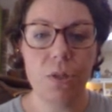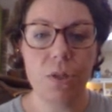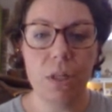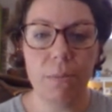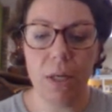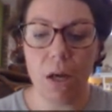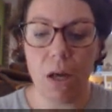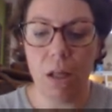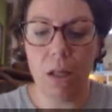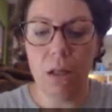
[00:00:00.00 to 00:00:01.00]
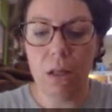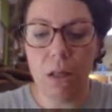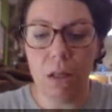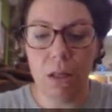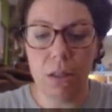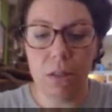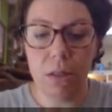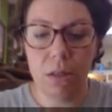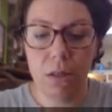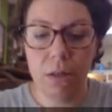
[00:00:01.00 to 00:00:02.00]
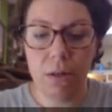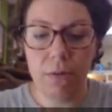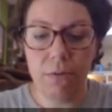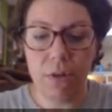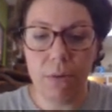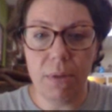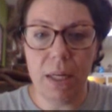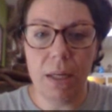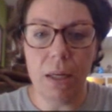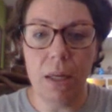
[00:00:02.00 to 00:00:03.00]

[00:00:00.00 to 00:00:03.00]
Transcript: is going to be called Filming.